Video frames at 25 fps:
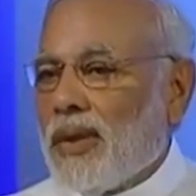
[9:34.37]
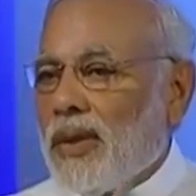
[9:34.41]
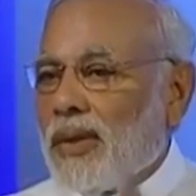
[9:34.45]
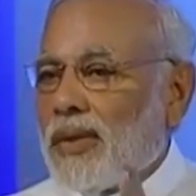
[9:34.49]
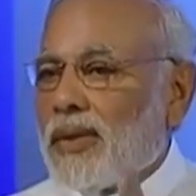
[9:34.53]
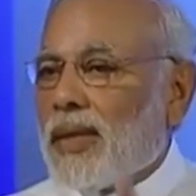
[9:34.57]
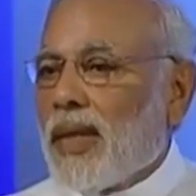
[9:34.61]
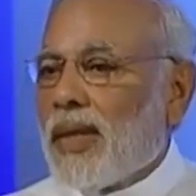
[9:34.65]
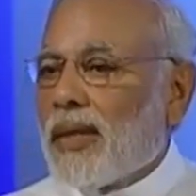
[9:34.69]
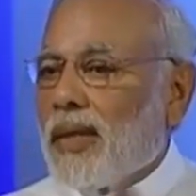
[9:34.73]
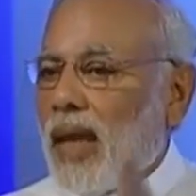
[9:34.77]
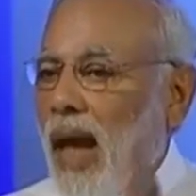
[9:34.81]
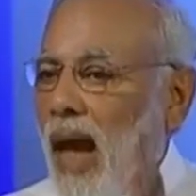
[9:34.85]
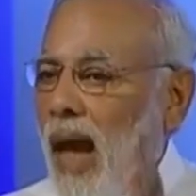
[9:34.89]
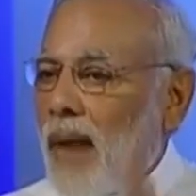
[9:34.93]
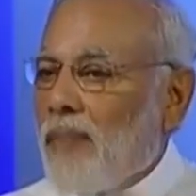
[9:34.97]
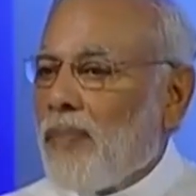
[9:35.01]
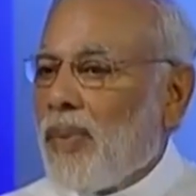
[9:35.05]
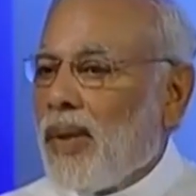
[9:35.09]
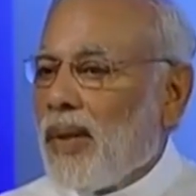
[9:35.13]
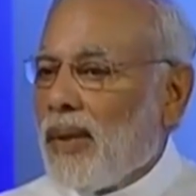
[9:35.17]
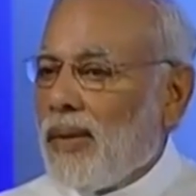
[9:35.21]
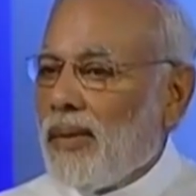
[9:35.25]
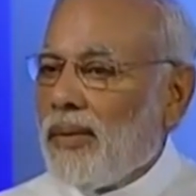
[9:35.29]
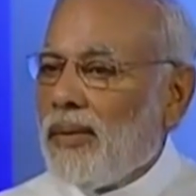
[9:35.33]
this has
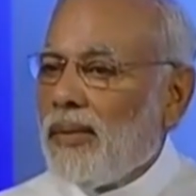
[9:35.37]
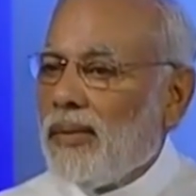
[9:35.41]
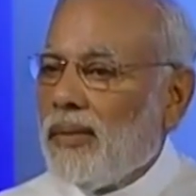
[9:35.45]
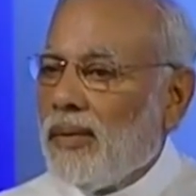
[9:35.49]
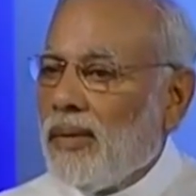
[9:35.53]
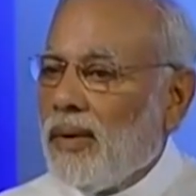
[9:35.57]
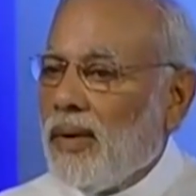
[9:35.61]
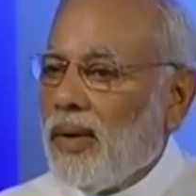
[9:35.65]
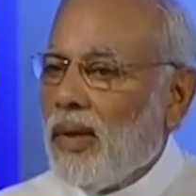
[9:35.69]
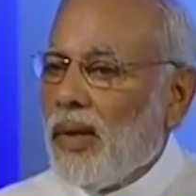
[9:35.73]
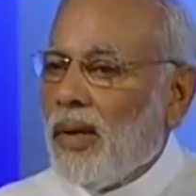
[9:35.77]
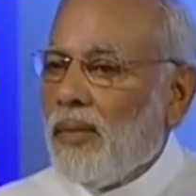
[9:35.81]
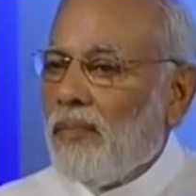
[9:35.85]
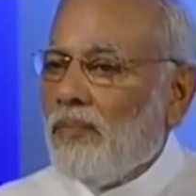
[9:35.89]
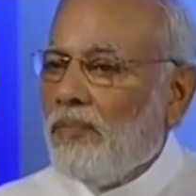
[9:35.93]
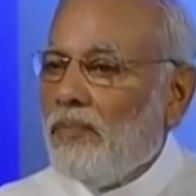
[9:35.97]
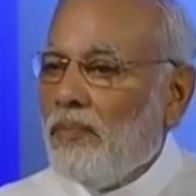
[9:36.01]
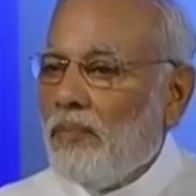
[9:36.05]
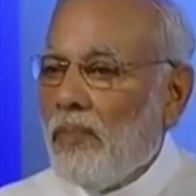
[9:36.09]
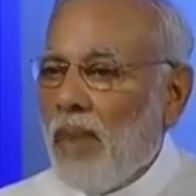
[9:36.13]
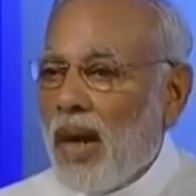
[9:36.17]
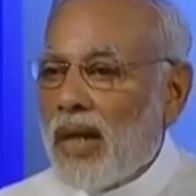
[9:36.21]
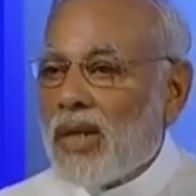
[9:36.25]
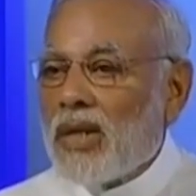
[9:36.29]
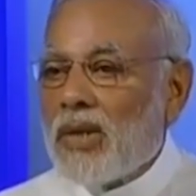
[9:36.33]
happened
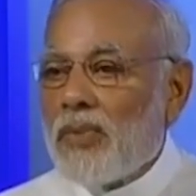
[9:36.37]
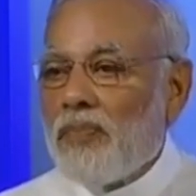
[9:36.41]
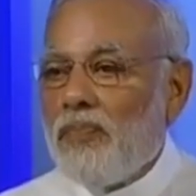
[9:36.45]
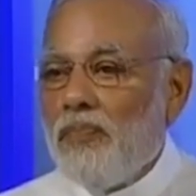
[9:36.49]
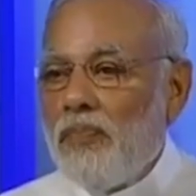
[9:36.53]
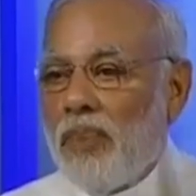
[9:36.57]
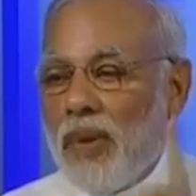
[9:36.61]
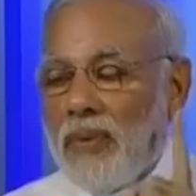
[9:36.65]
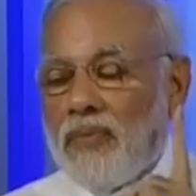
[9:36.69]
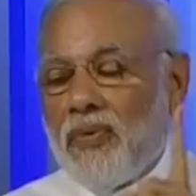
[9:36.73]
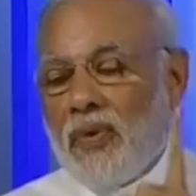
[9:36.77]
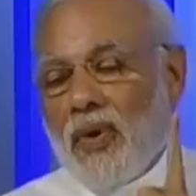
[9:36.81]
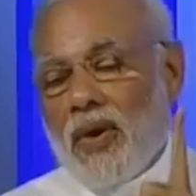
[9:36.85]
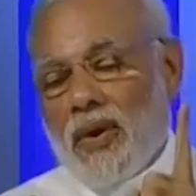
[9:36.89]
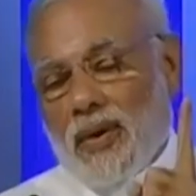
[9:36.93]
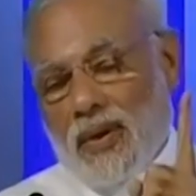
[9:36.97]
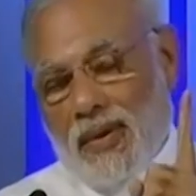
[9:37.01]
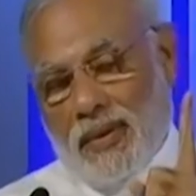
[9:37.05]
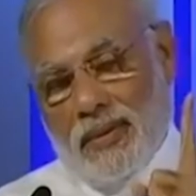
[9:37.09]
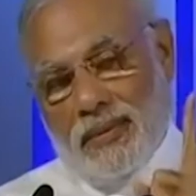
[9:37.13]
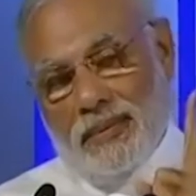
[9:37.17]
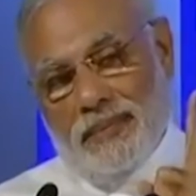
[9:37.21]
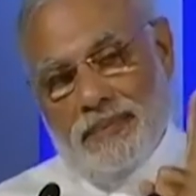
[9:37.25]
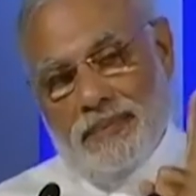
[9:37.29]
much before